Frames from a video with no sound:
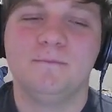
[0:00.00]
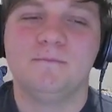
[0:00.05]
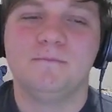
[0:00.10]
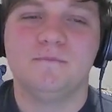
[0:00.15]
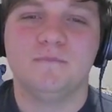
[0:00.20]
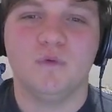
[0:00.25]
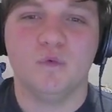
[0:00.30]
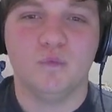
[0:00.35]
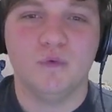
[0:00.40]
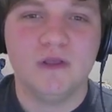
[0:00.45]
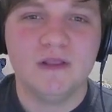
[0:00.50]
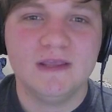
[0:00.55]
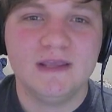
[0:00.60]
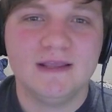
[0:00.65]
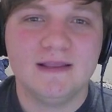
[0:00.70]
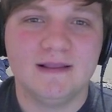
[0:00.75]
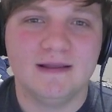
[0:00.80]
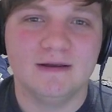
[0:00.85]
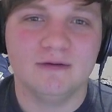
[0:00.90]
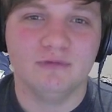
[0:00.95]

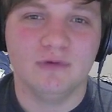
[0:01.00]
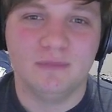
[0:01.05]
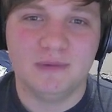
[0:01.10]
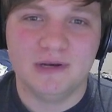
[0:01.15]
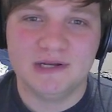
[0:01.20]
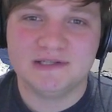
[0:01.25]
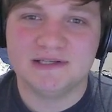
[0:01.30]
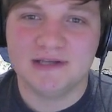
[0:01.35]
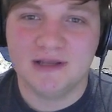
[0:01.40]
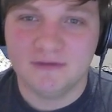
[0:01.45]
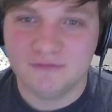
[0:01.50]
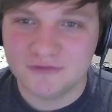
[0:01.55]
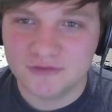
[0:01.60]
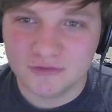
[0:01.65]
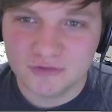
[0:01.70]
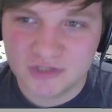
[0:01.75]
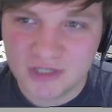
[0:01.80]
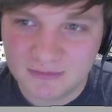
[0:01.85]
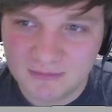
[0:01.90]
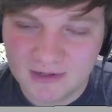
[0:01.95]
really reminiscent of Sir
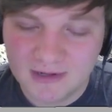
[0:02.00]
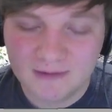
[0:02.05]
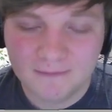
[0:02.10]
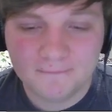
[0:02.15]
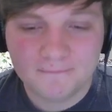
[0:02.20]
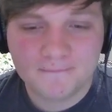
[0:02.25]
Jaime.